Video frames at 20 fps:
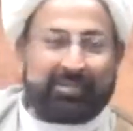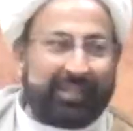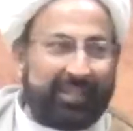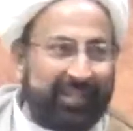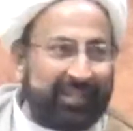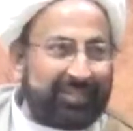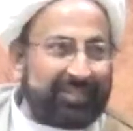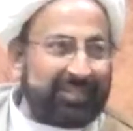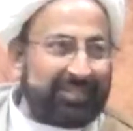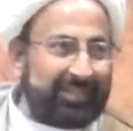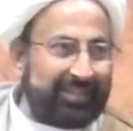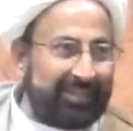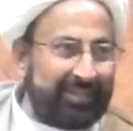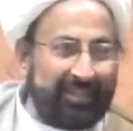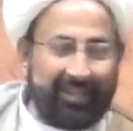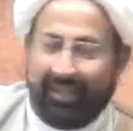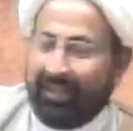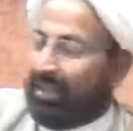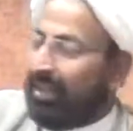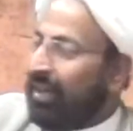says,
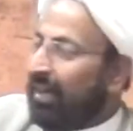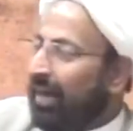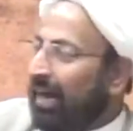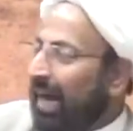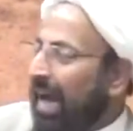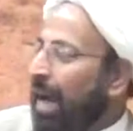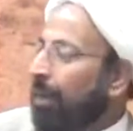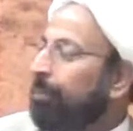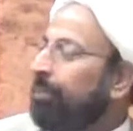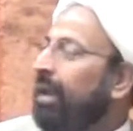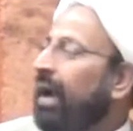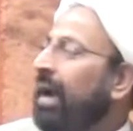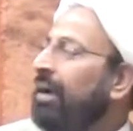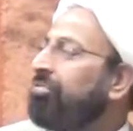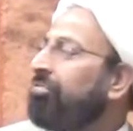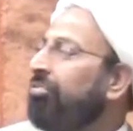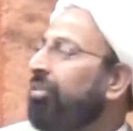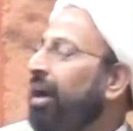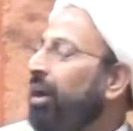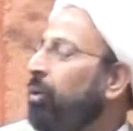I am
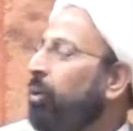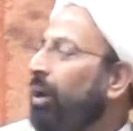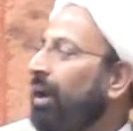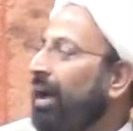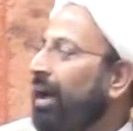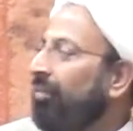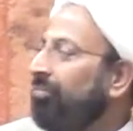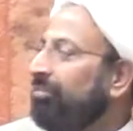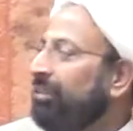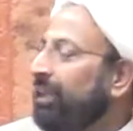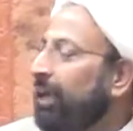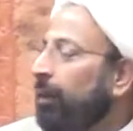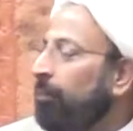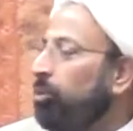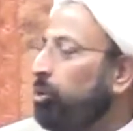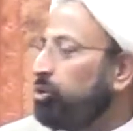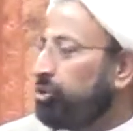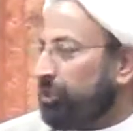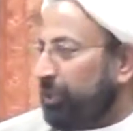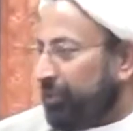not follower of the
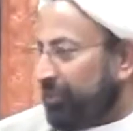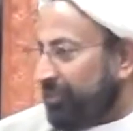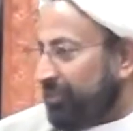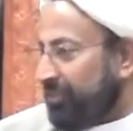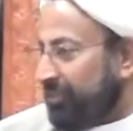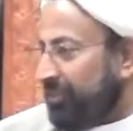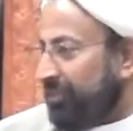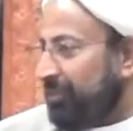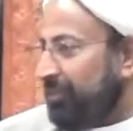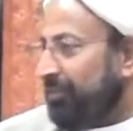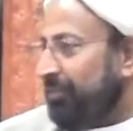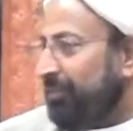emotions.